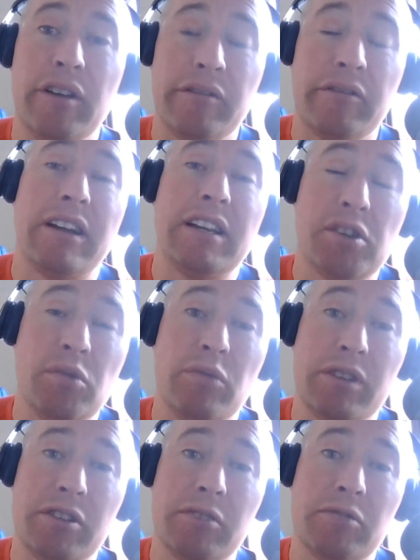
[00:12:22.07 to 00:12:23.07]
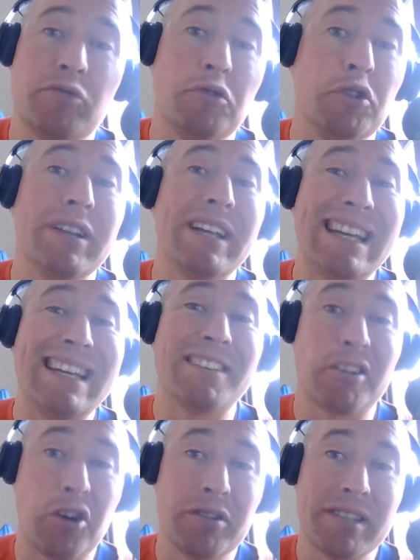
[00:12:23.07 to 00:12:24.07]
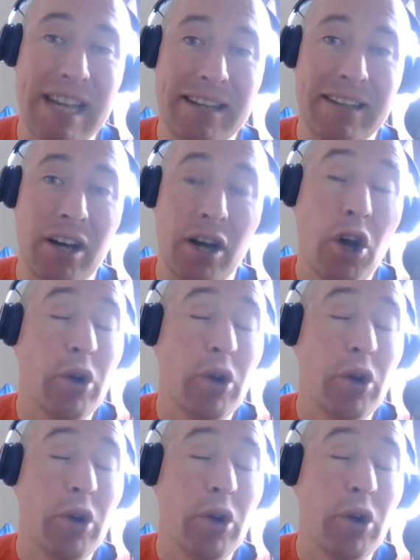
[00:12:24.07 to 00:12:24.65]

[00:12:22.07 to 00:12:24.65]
for Ancient Wisdom to run, he is a contender.